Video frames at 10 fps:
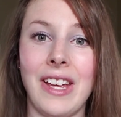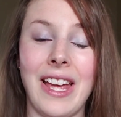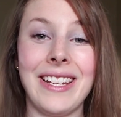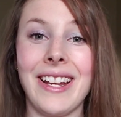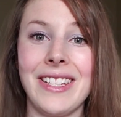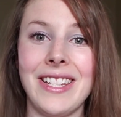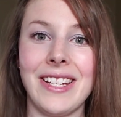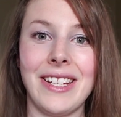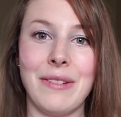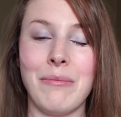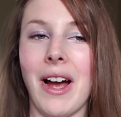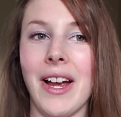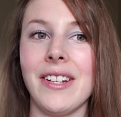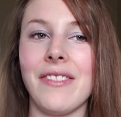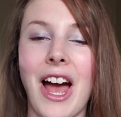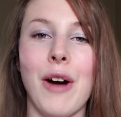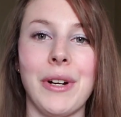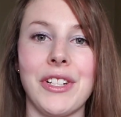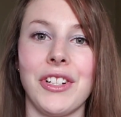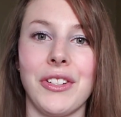any idea in mind of how
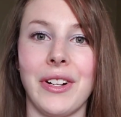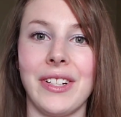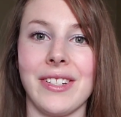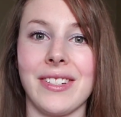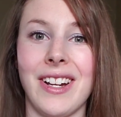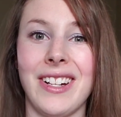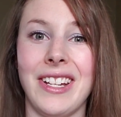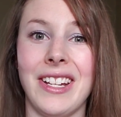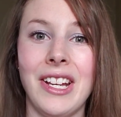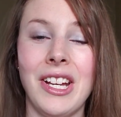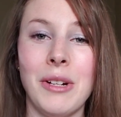much you're going to study.